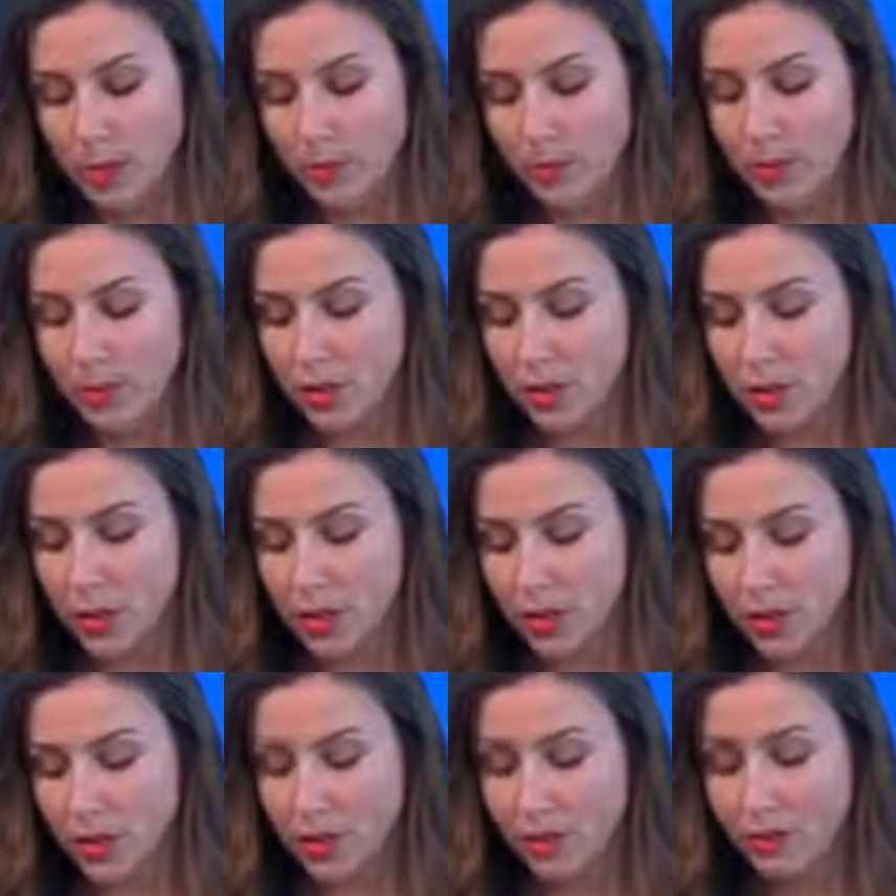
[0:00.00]

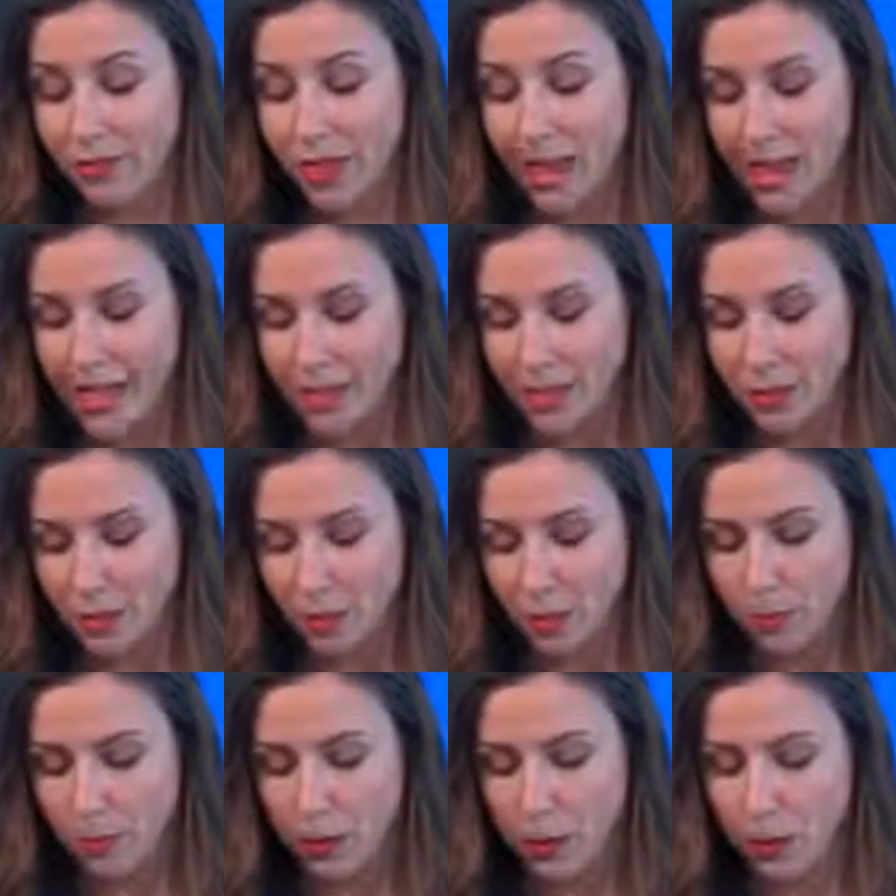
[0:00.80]
administration
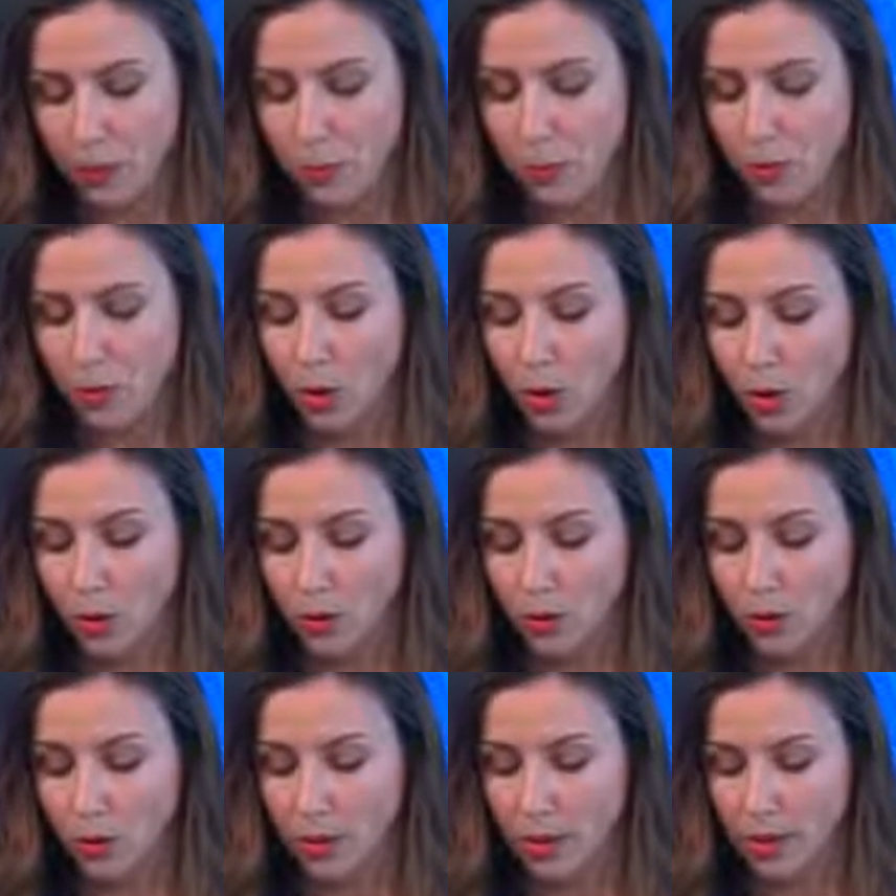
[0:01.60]
advisor Ben
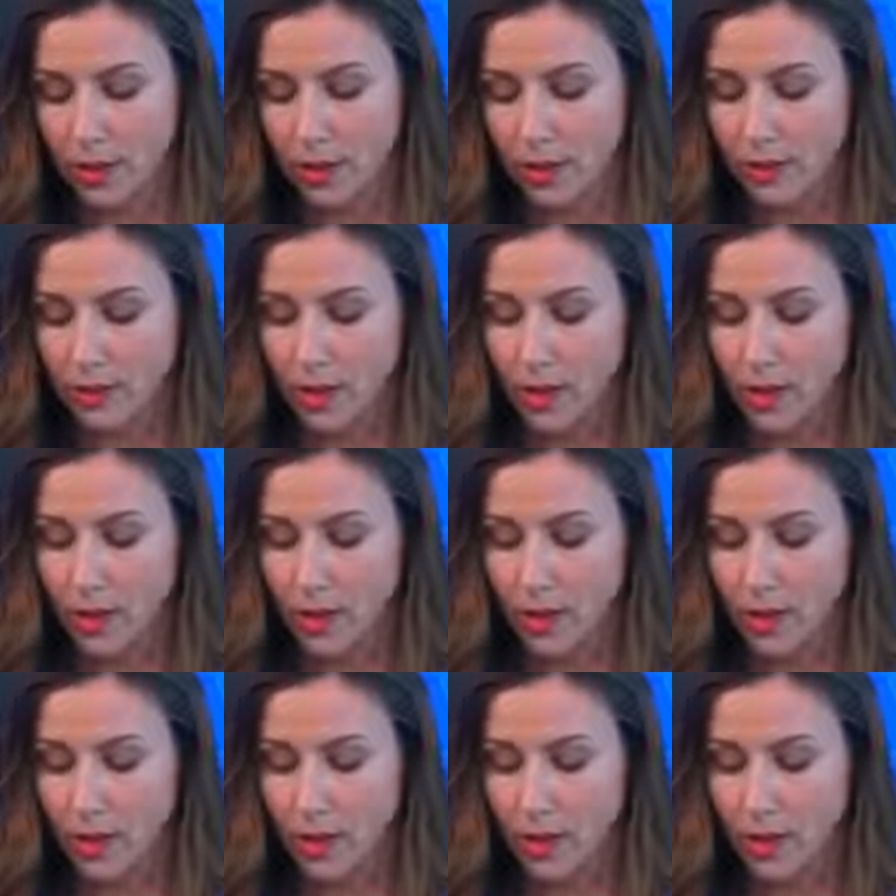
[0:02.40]
Rhodes,